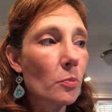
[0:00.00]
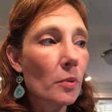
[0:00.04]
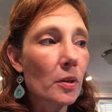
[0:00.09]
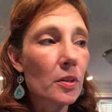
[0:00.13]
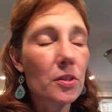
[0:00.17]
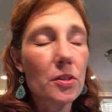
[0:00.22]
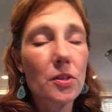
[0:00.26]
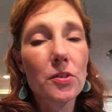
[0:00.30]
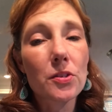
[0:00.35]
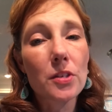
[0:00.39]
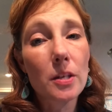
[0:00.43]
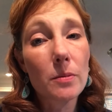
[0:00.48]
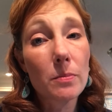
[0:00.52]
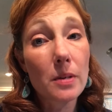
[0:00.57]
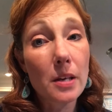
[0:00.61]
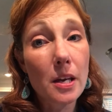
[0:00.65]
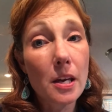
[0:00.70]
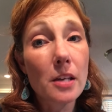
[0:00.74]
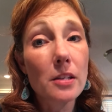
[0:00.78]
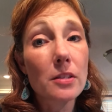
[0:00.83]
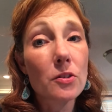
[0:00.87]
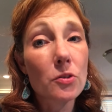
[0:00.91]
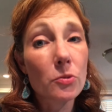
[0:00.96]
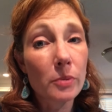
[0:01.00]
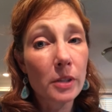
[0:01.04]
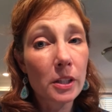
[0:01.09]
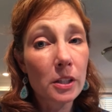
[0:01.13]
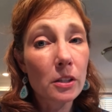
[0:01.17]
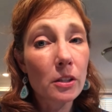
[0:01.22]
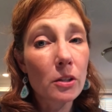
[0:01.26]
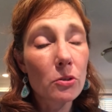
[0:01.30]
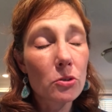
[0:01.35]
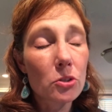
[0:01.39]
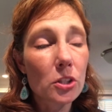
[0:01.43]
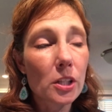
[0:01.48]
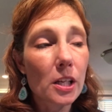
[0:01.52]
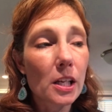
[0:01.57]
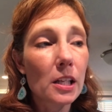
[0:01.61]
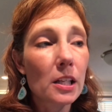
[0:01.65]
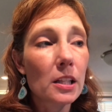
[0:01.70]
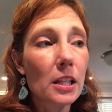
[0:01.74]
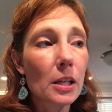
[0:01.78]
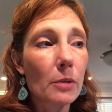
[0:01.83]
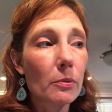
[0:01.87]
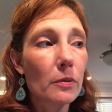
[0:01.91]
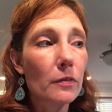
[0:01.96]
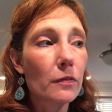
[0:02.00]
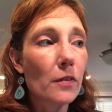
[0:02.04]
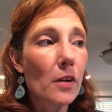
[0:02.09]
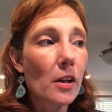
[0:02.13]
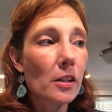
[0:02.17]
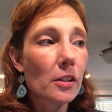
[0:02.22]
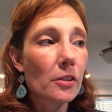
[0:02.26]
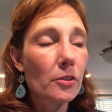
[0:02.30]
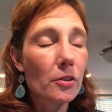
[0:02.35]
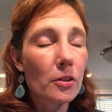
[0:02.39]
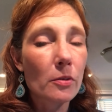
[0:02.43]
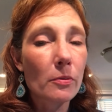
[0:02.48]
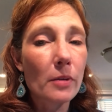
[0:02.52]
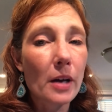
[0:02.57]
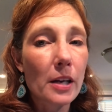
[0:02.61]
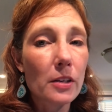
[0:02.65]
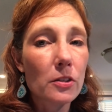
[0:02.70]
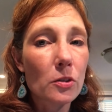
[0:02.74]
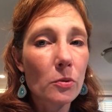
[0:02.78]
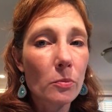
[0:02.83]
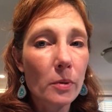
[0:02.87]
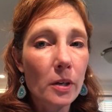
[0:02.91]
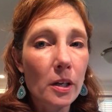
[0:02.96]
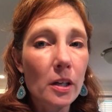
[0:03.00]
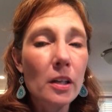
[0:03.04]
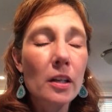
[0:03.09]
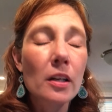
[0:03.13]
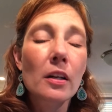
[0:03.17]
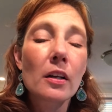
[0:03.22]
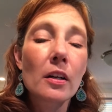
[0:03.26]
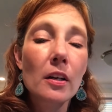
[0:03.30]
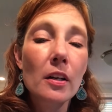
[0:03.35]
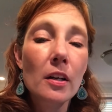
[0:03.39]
Once the CBA is renegotiated, they would fall under the right to work